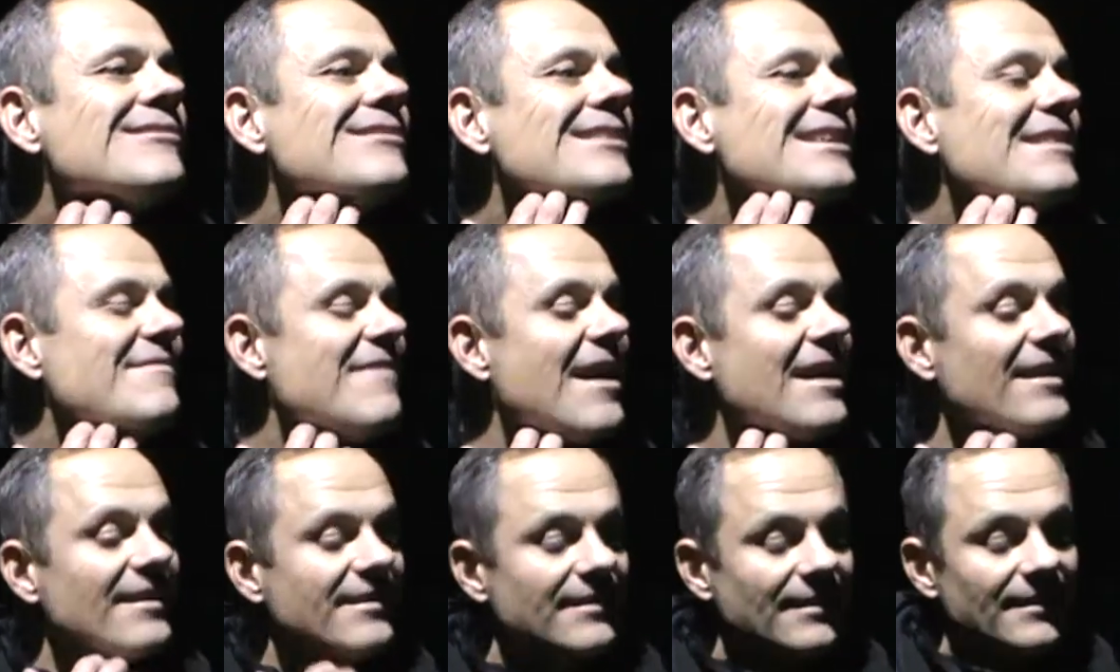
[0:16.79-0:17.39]
If
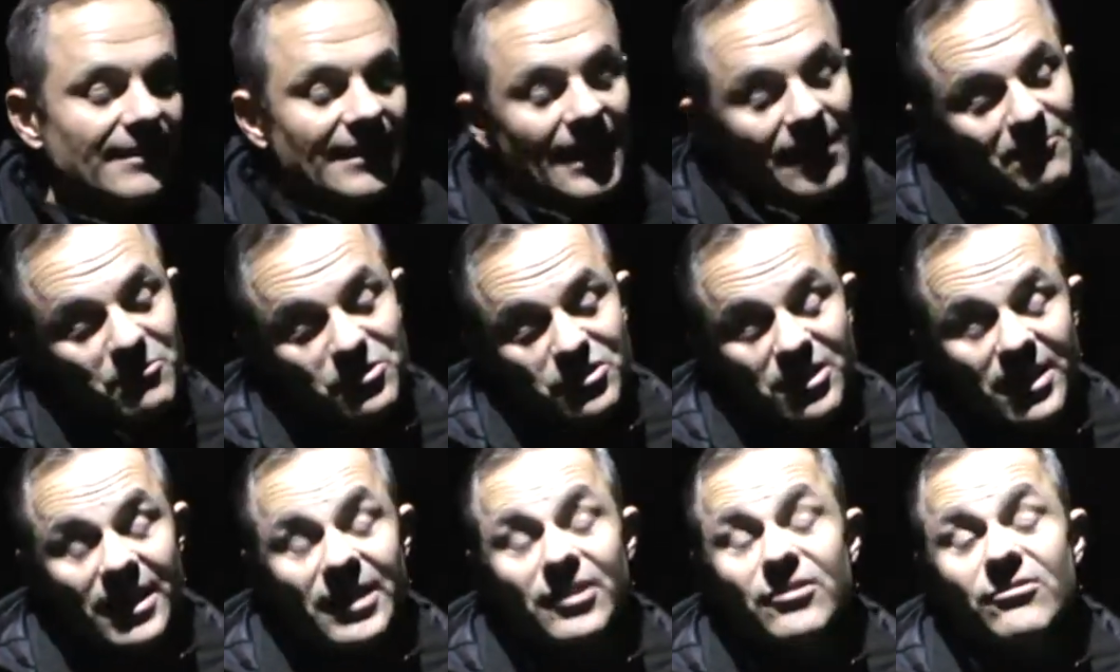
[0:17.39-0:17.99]
anything, that was
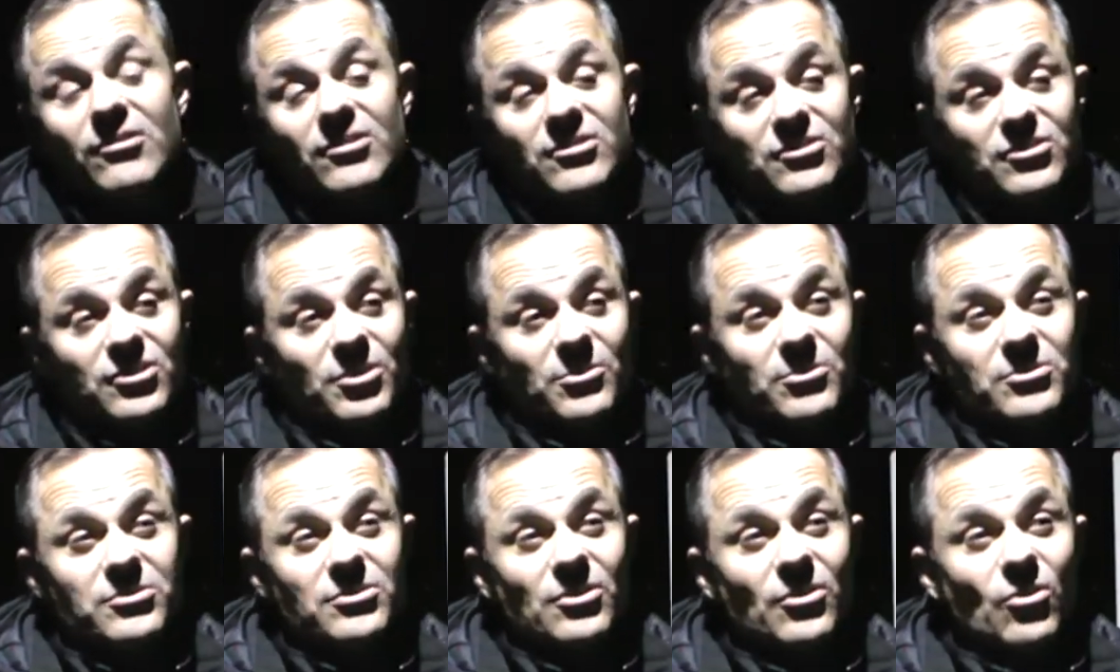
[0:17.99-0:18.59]
a hindrance to
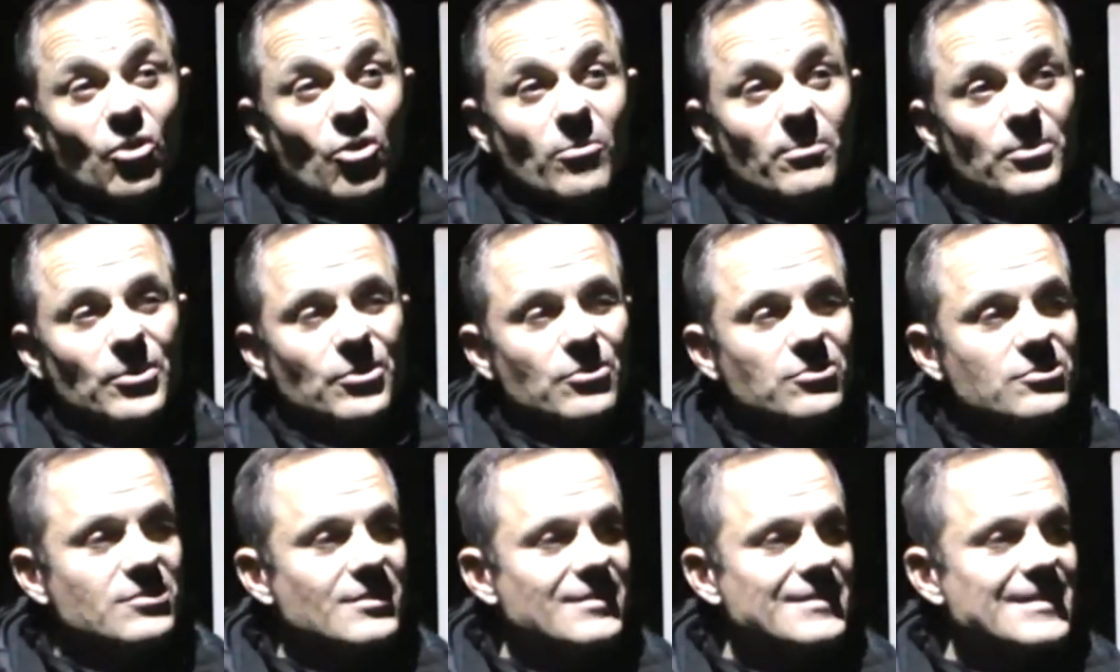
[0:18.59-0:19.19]
us tonight,
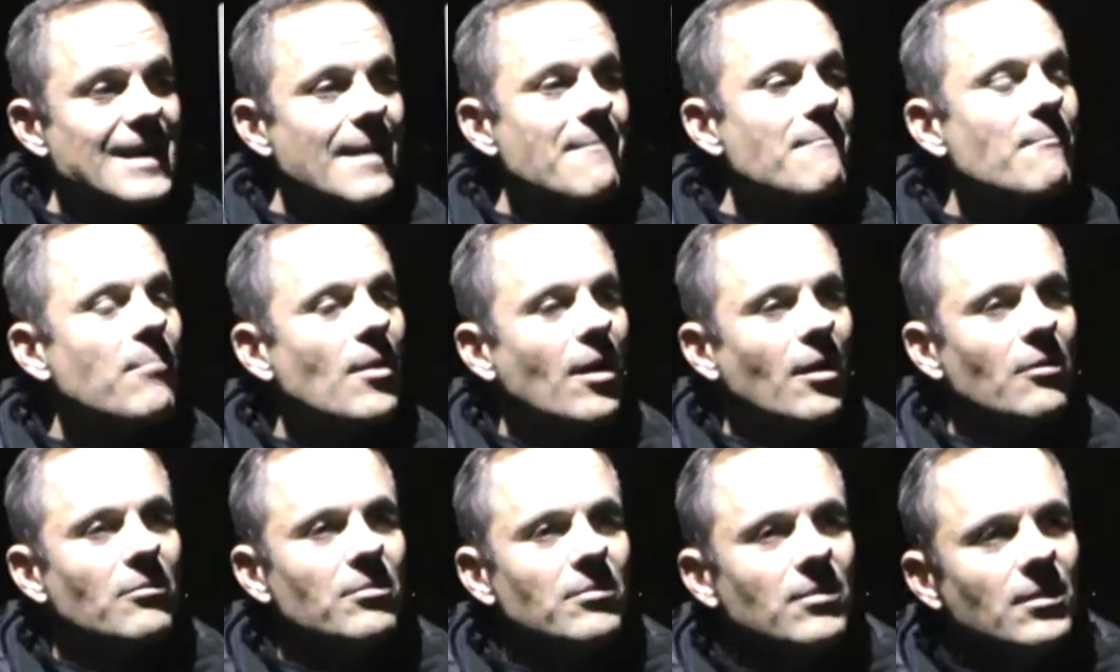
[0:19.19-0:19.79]
because the
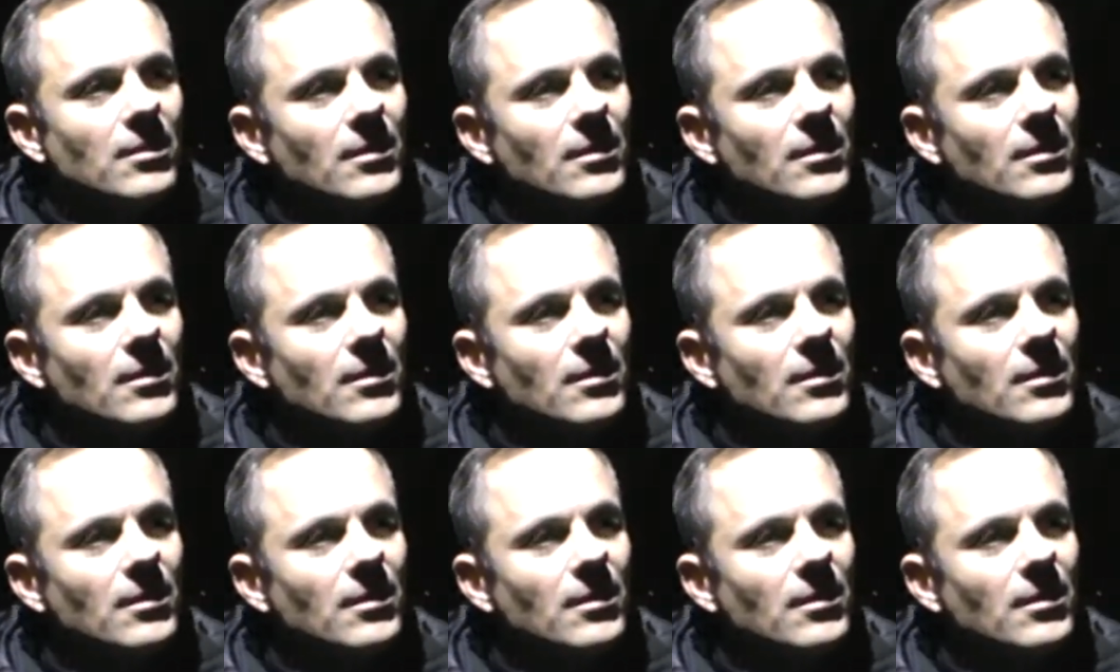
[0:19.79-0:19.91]
tempo